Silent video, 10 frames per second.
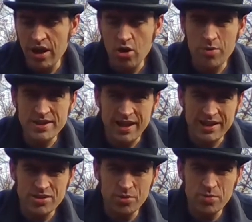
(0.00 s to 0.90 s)
it always
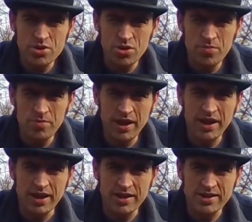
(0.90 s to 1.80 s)
adds up to
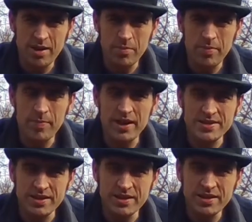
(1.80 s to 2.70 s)
making Inkscape
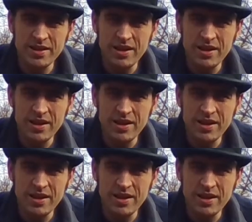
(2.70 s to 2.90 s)
better.